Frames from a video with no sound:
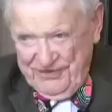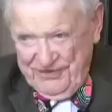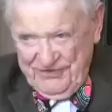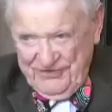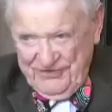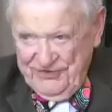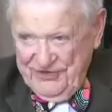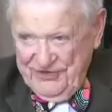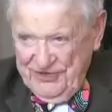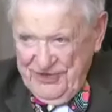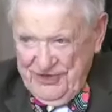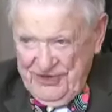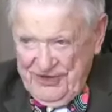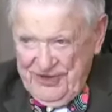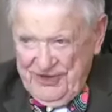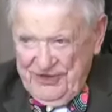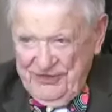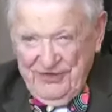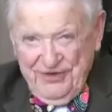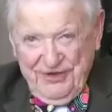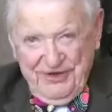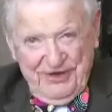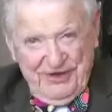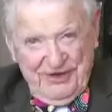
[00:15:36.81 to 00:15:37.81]
this.
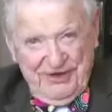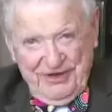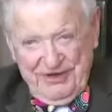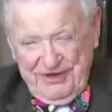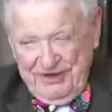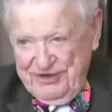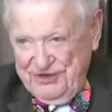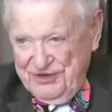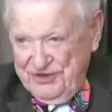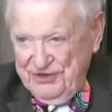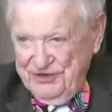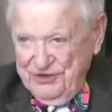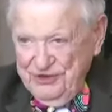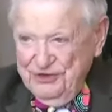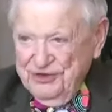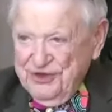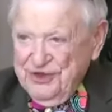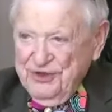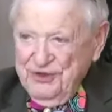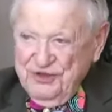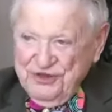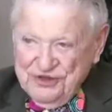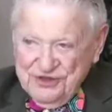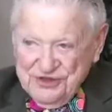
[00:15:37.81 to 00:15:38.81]
They're
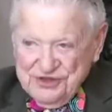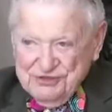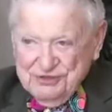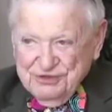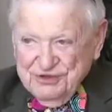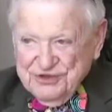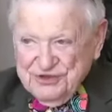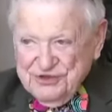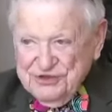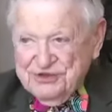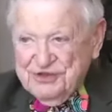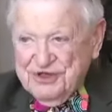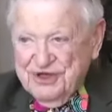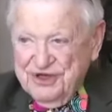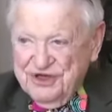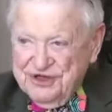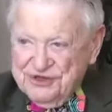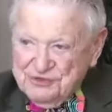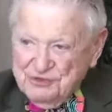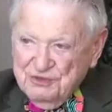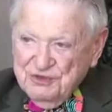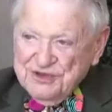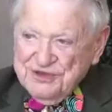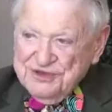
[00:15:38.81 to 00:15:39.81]
doing just what you
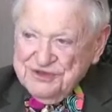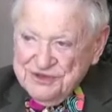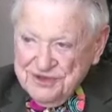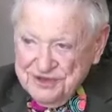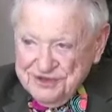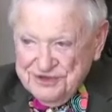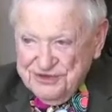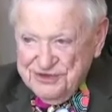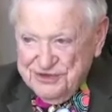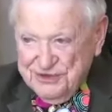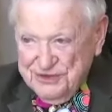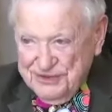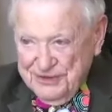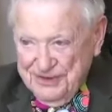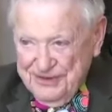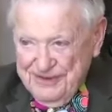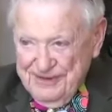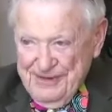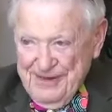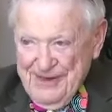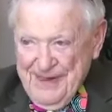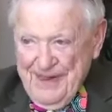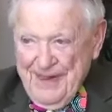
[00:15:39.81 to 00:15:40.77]
guys wanted to do.